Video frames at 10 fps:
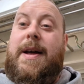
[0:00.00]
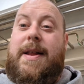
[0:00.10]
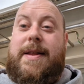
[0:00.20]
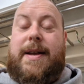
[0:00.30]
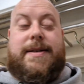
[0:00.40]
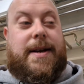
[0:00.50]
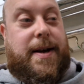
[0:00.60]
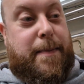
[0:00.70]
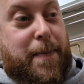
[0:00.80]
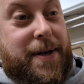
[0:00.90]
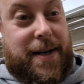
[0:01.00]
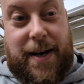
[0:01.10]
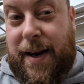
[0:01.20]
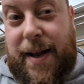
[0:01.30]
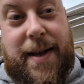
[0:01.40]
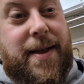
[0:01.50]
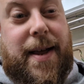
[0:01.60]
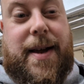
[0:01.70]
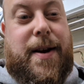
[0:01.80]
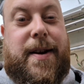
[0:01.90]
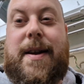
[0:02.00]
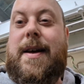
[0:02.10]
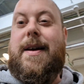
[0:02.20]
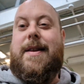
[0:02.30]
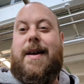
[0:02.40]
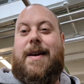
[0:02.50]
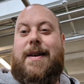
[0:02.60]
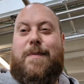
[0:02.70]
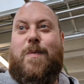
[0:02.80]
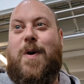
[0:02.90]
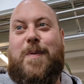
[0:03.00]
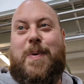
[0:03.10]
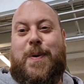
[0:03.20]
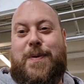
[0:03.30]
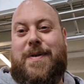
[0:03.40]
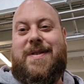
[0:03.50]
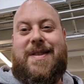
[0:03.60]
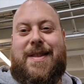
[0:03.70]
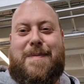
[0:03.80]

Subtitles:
it's basically they can whirlpool the